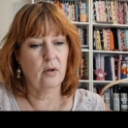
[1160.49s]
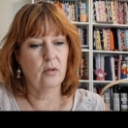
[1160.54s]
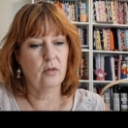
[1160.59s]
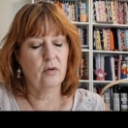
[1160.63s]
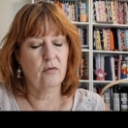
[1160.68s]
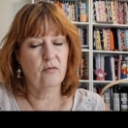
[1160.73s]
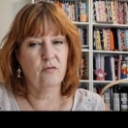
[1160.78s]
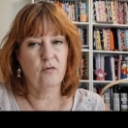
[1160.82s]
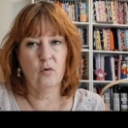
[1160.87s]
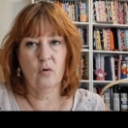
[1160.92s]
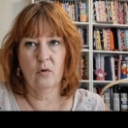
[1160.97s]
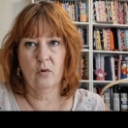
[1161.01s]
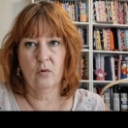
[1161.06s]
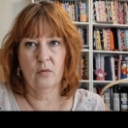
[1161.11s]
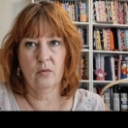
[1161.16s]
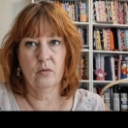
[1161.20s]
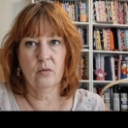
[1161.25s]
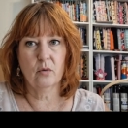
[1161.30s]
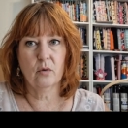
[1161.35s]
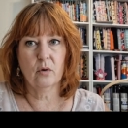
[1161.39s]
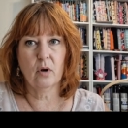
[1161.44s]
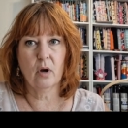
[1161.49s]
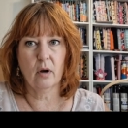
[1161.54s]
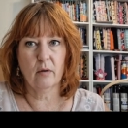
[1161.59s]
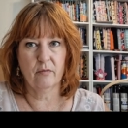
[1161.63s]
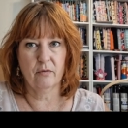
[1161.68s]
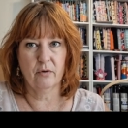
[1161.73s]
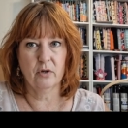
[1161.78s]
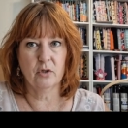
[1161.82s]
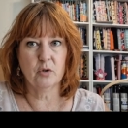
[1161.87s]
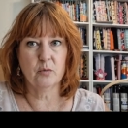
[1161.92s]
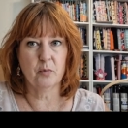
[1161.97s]
the full
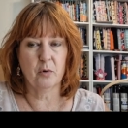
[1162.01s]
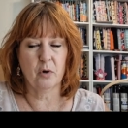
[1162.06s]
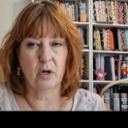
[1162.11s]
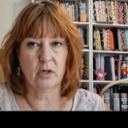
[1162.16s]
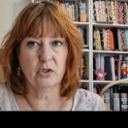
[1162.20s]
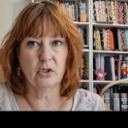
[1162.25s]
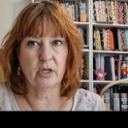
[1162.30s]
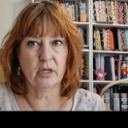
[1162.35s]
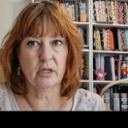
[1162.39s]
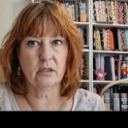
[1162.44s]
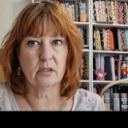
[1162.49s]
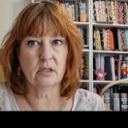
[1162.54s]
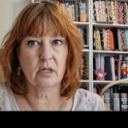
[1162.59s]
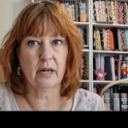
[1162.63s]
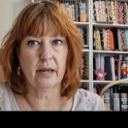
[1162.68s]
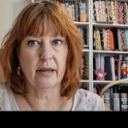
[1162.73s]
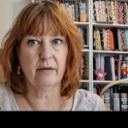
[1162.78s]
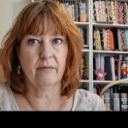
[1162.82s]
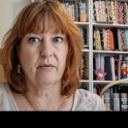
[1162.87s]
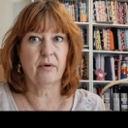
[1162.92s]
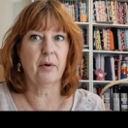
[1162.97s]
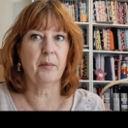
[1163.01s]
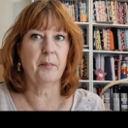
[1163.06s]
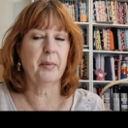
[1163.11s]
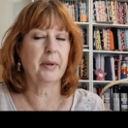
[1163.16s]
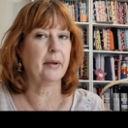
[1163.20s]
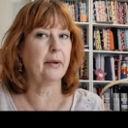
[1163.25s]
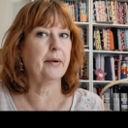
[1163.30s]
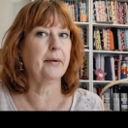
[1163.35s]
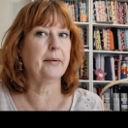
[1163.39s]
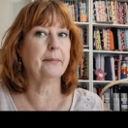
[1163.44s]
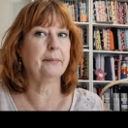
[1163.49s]
coverage projects that I have
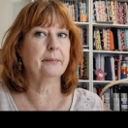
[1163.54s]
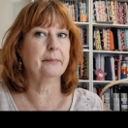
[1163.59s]
coming up.